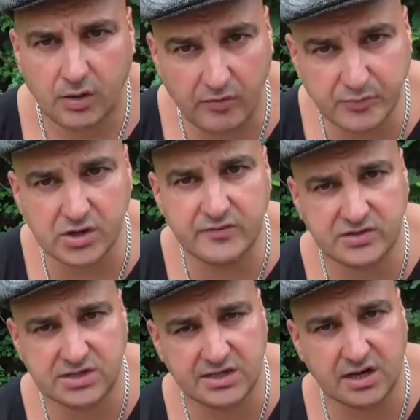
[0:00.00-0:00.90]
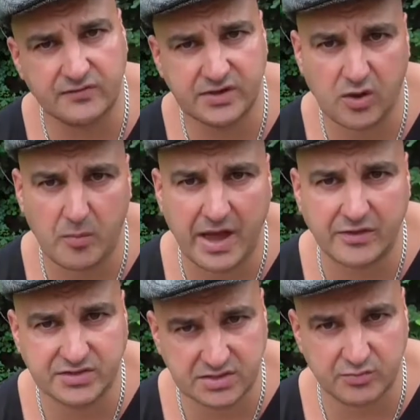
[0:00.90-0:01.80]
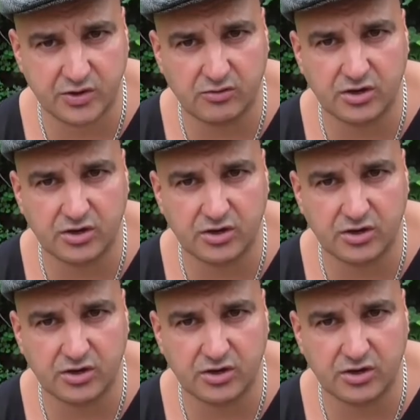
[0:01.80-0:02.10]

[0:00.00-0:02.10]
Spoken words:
Now, I've previously done a video about the Cypriot